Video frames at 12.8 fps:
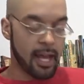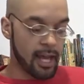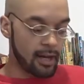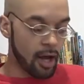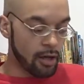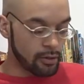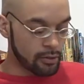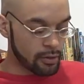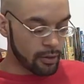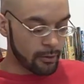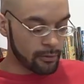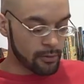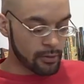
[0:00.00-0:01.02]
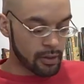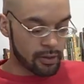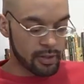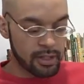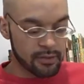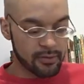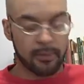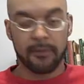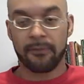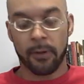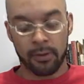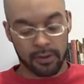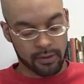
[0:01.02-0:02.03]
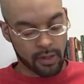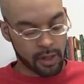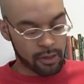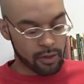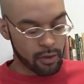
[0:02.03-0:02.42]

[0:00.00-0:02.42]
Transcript: and all, you know, there needs to be focus on,